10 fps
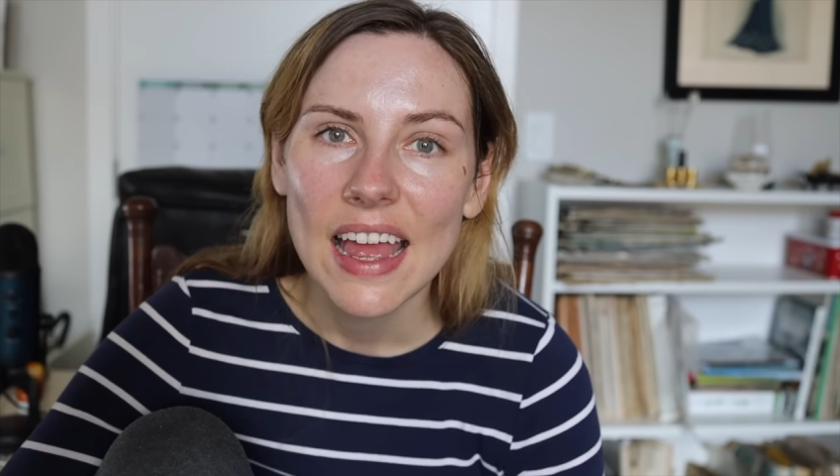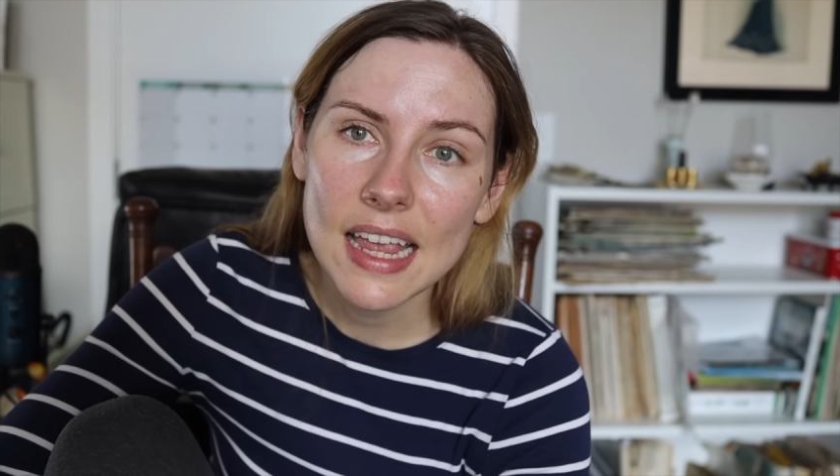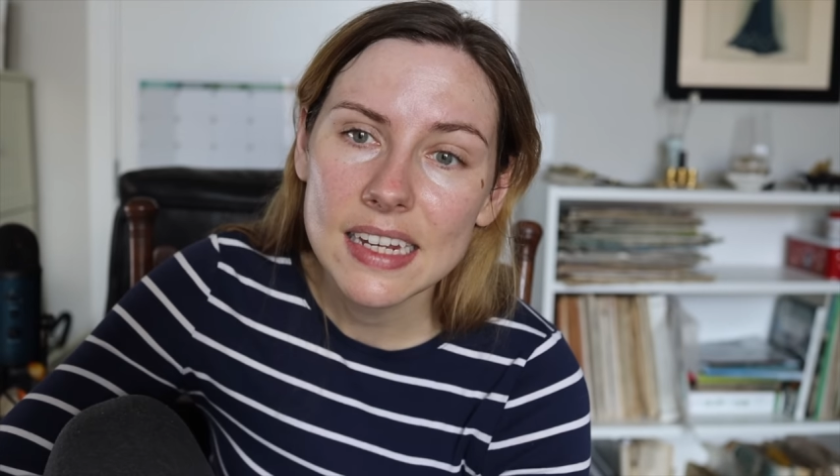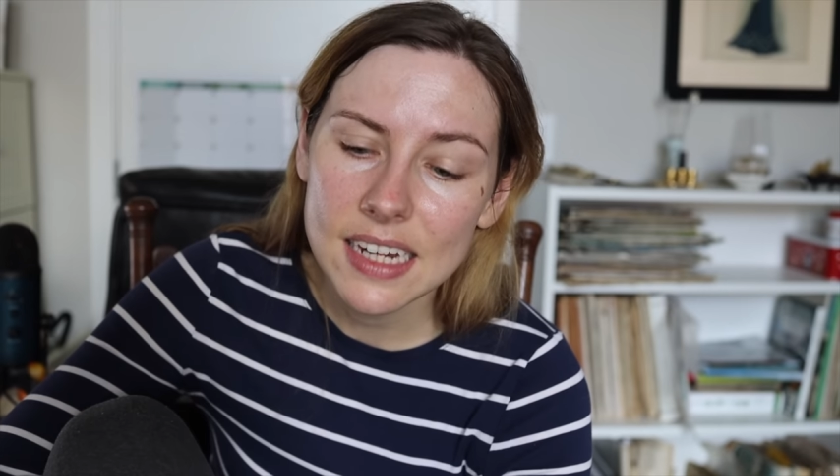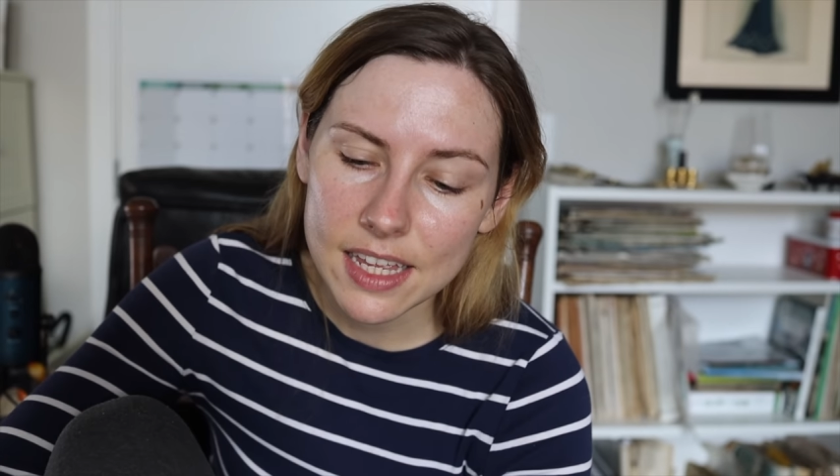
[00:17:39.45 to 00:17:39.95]

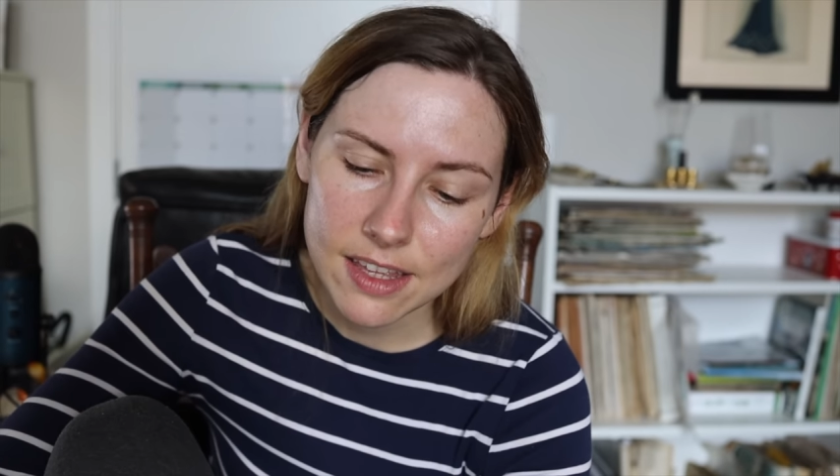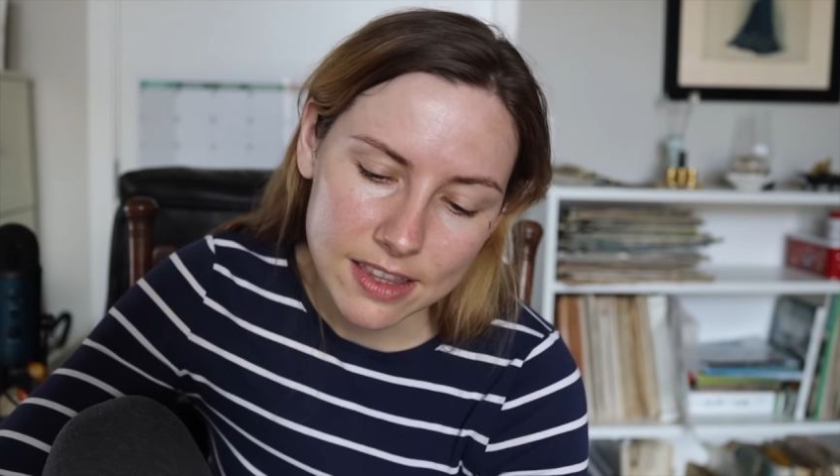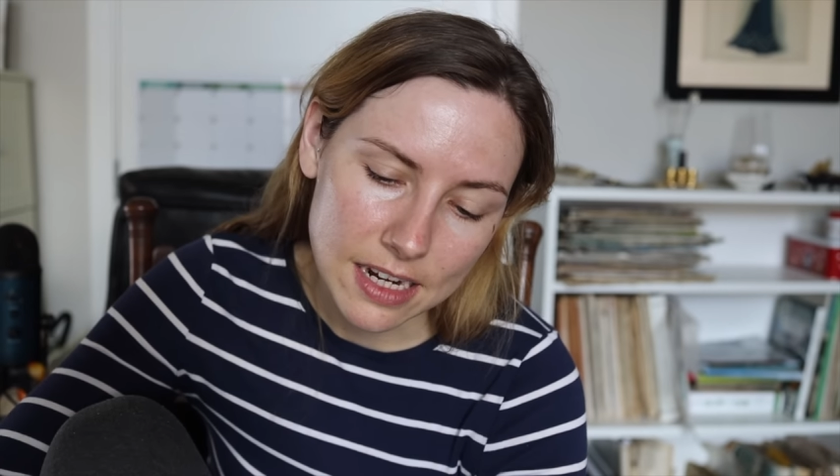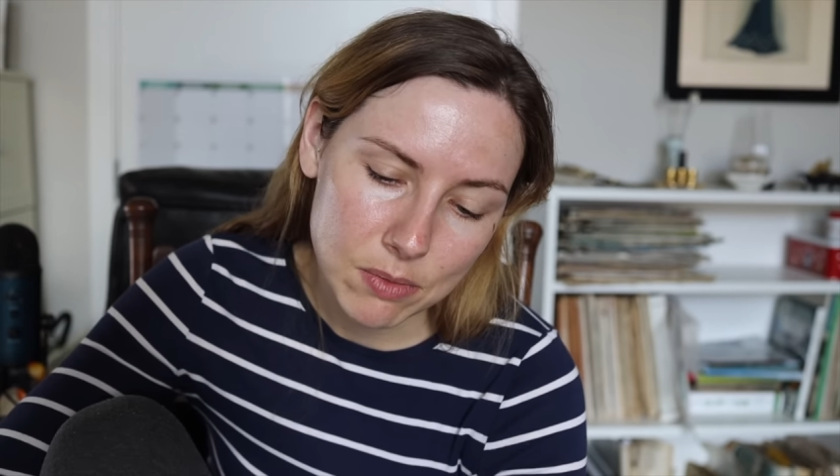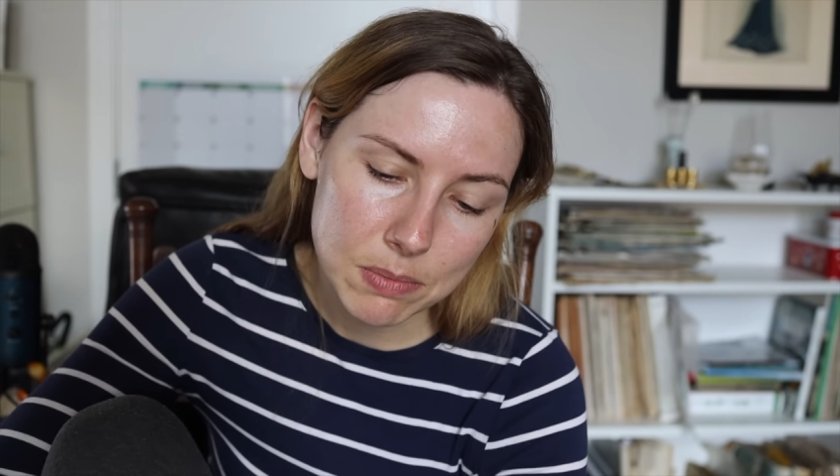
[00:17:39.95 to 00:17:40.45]
And I
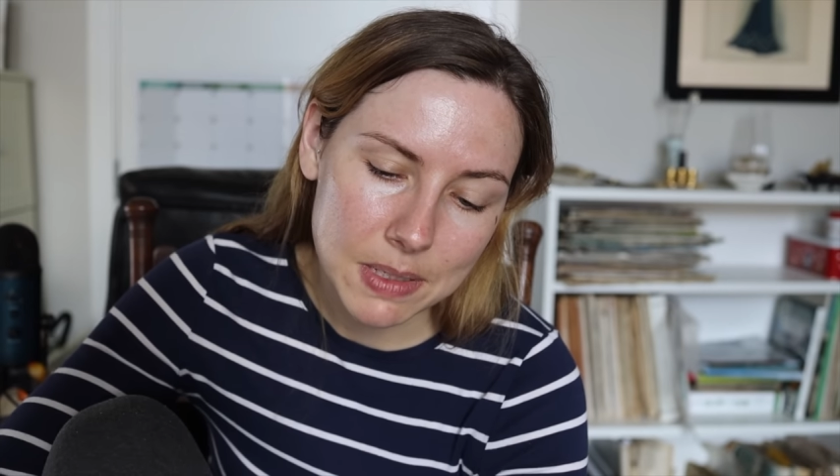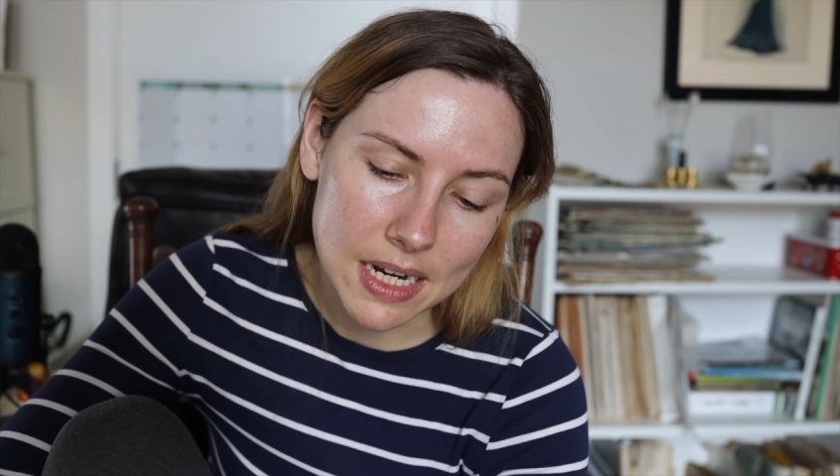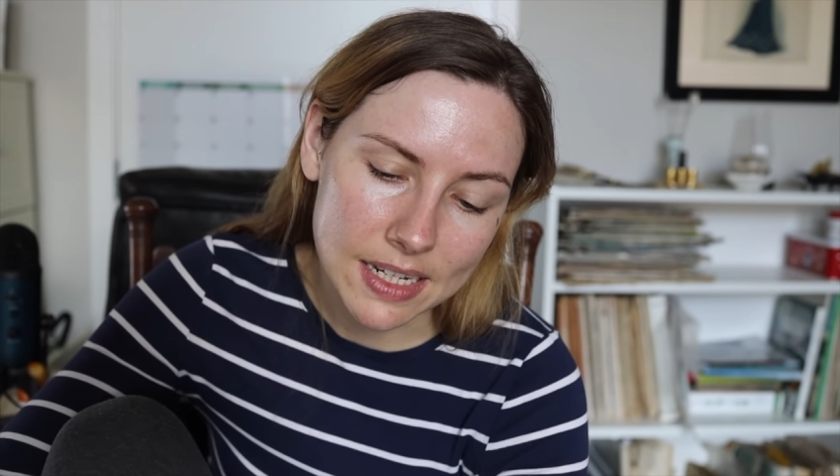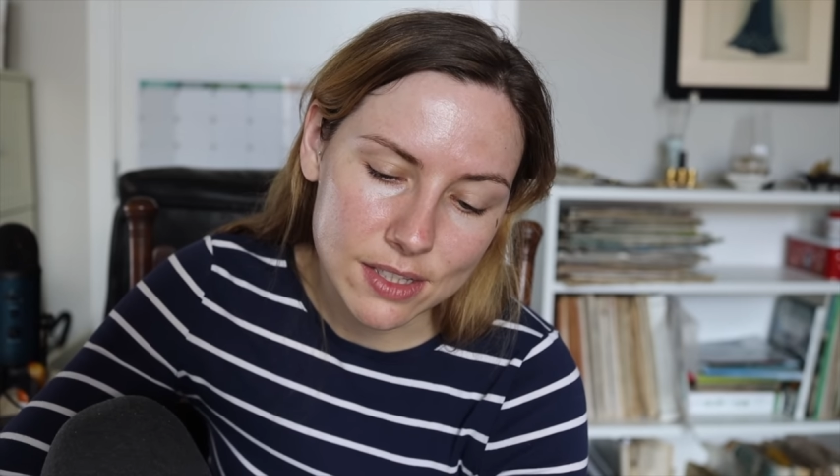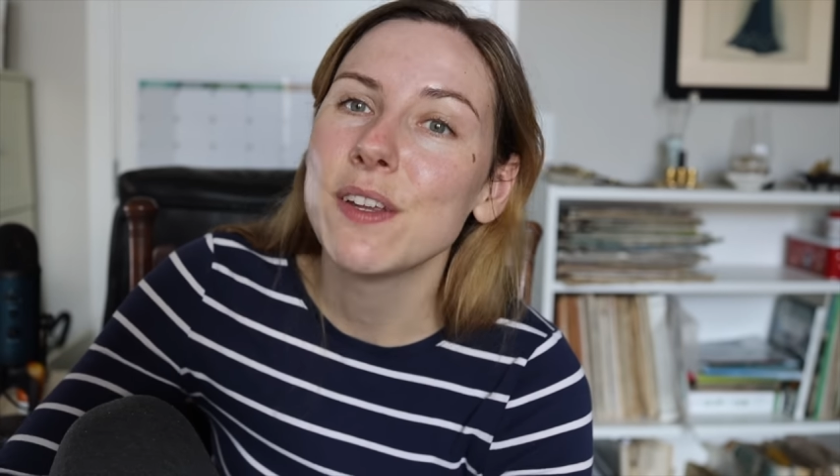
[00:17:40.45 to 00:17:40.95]
thought that it would be
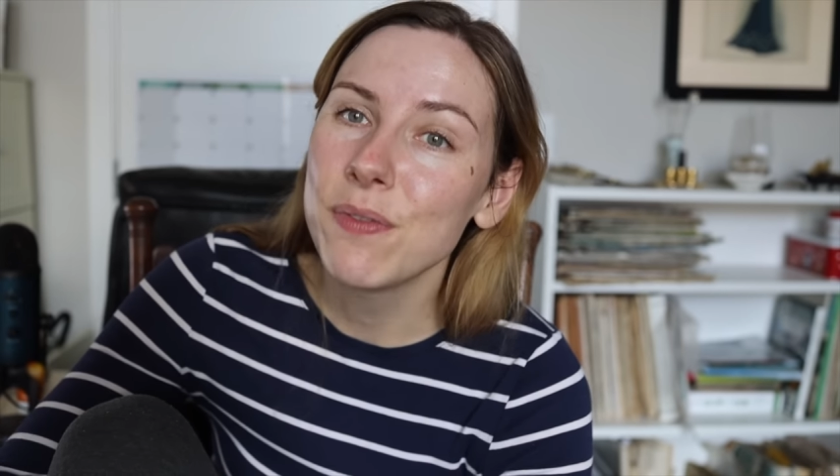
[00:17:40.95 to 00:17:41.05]
nice